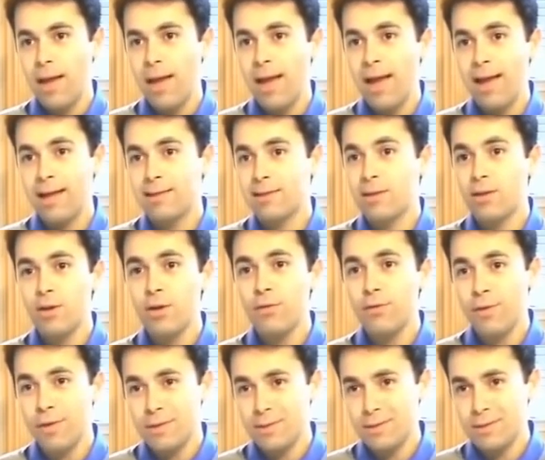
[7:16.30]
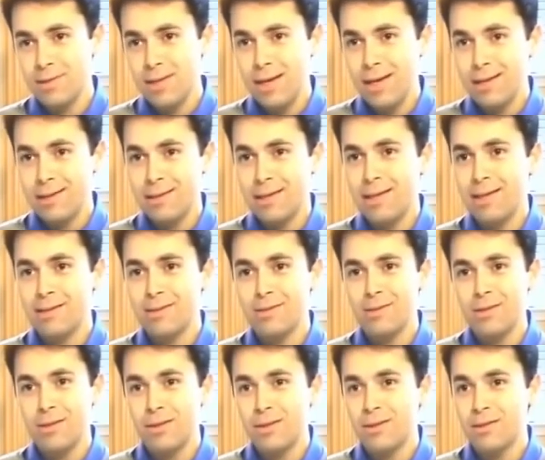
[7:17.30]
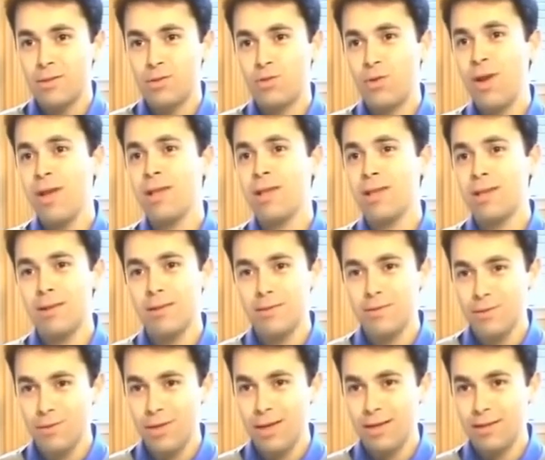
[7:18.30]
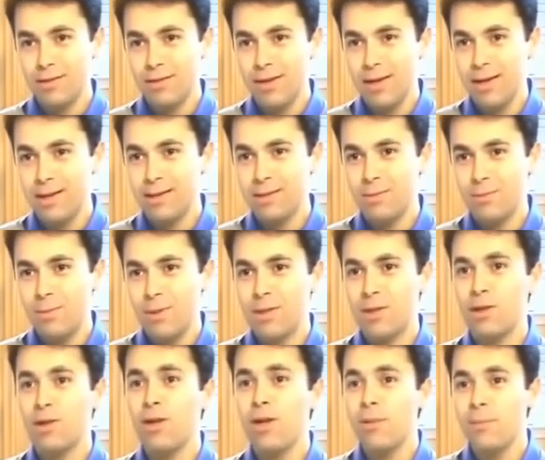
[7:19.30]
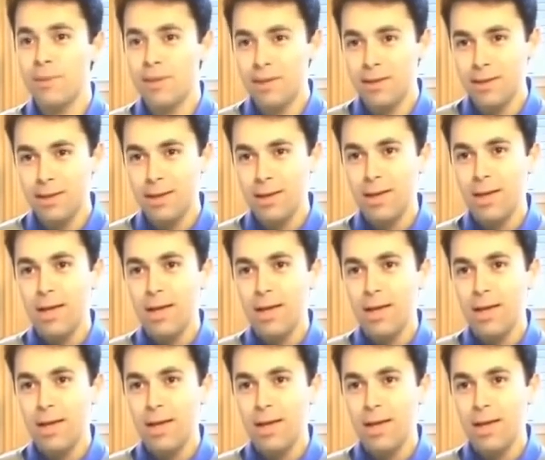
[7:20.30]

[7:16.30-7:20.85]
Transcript: had girlfriends and drank together and went clubbing.